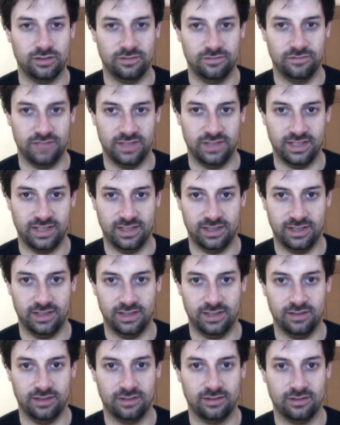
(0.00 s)
of
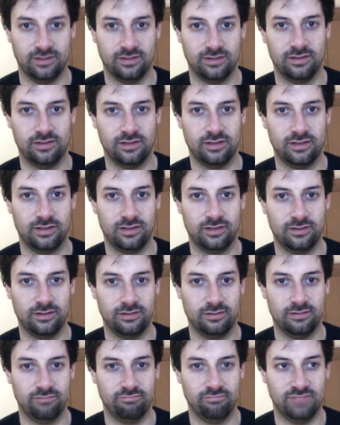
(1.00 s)
the
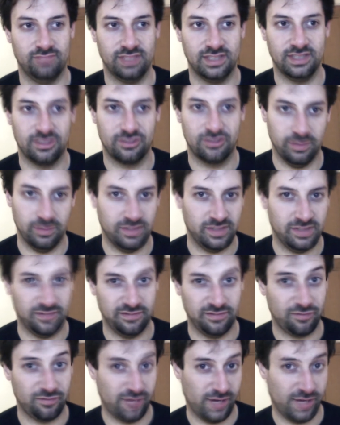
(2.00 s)

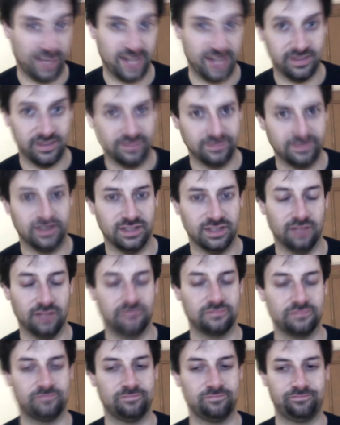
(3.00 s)
descriptive, creative
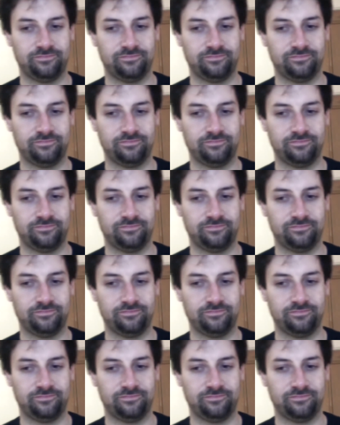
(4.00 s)
stuff,